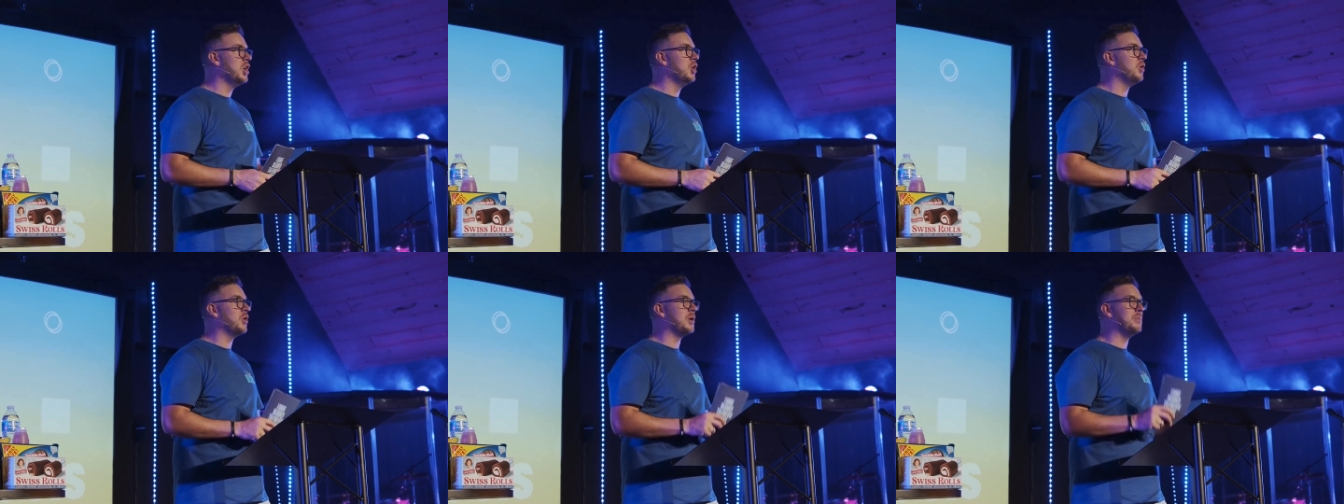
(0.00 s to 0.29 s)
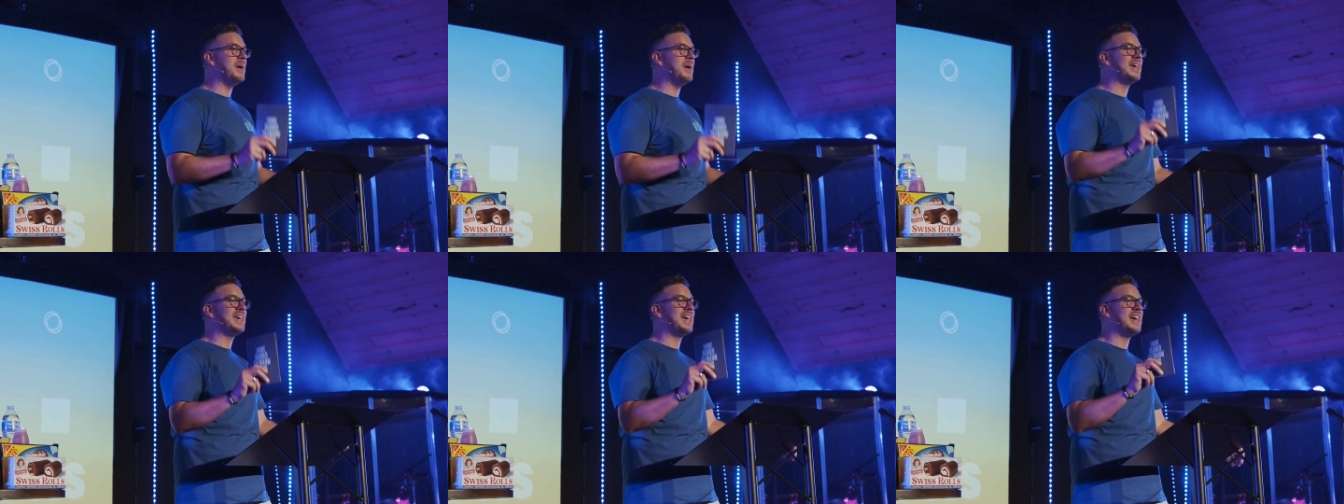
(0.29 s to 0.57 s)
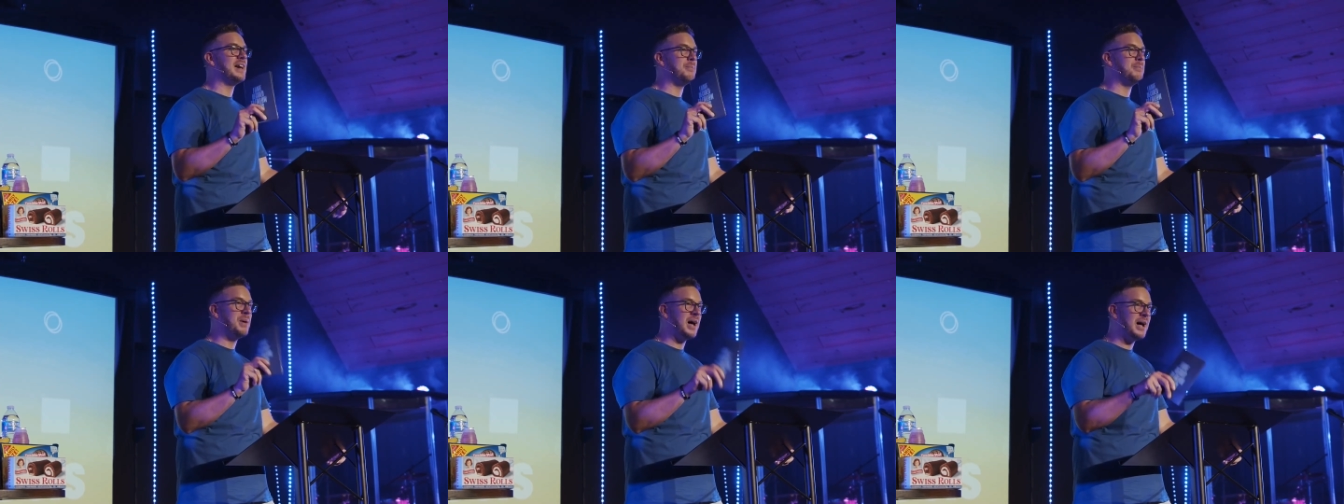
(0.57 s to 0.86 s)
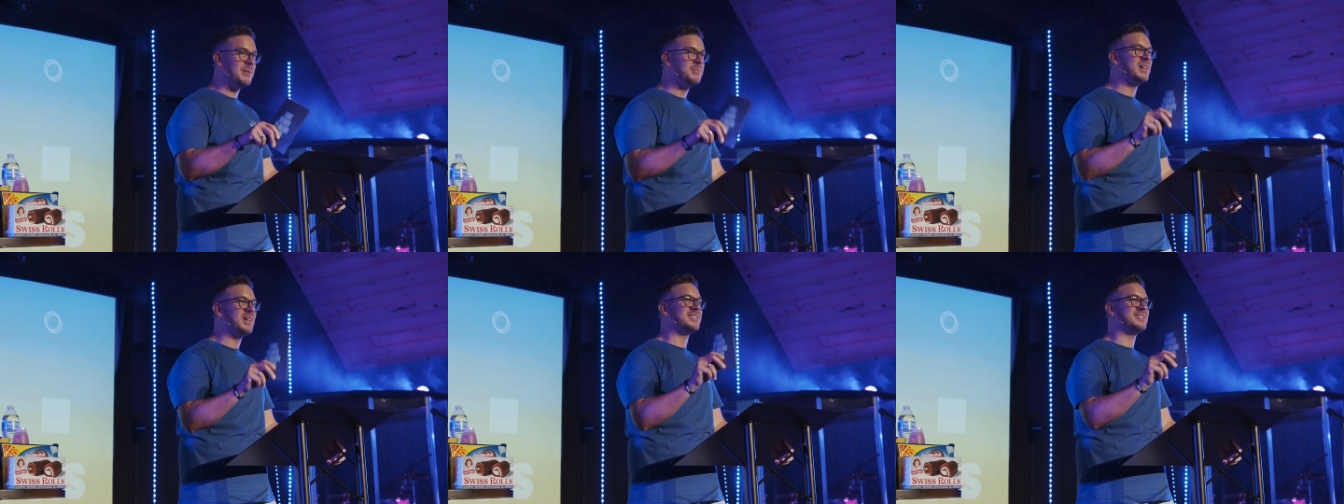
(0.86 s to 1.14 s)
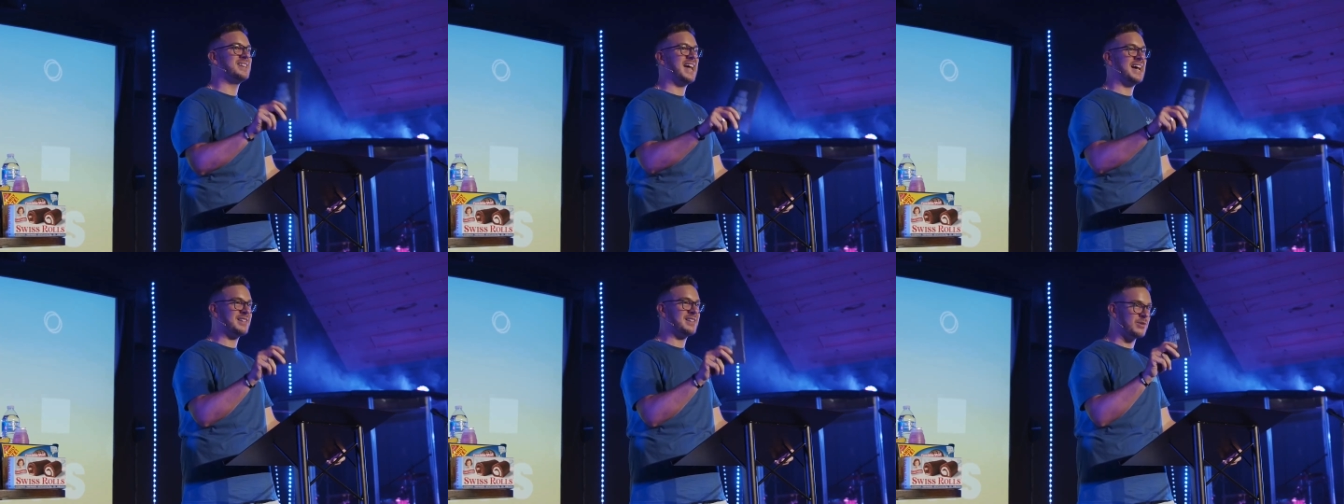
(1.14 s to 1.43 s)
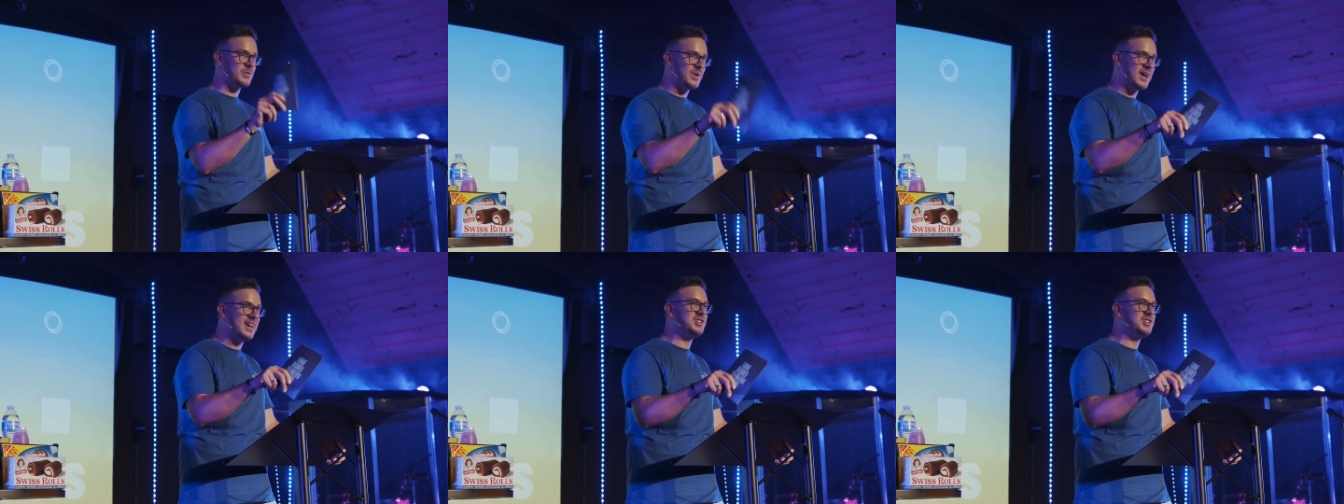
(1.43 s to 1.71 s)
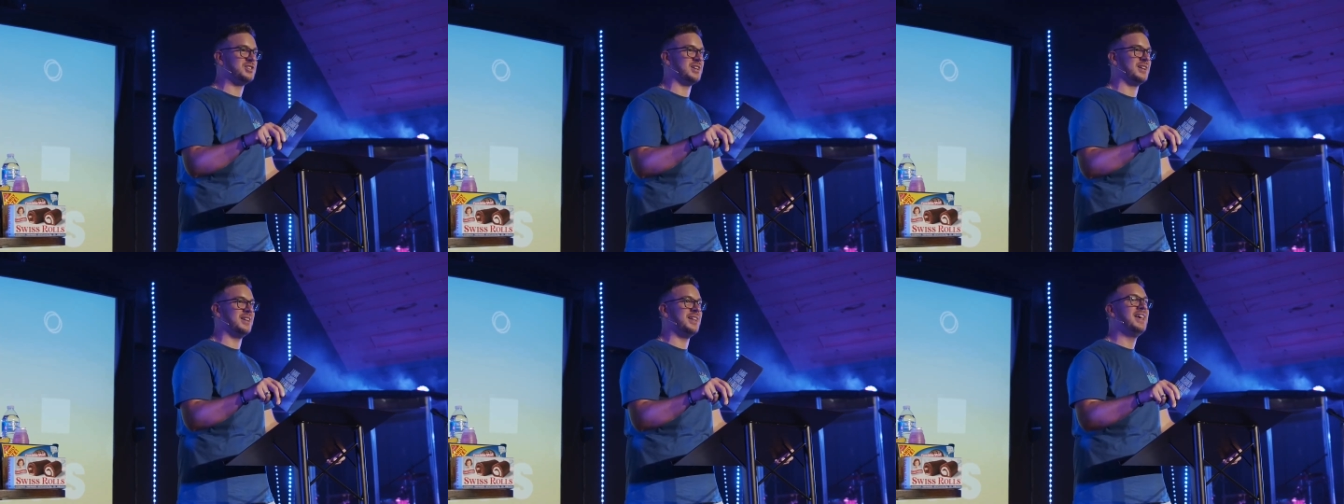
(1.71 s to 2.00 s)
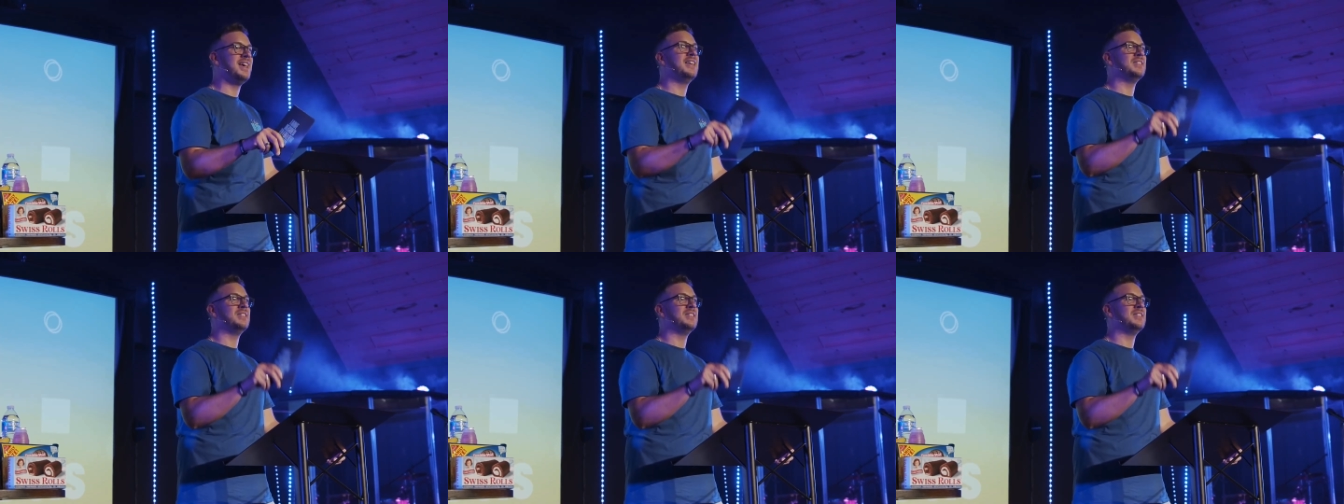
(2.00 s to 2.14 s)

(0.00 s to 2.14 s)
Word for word: who are making a public declaration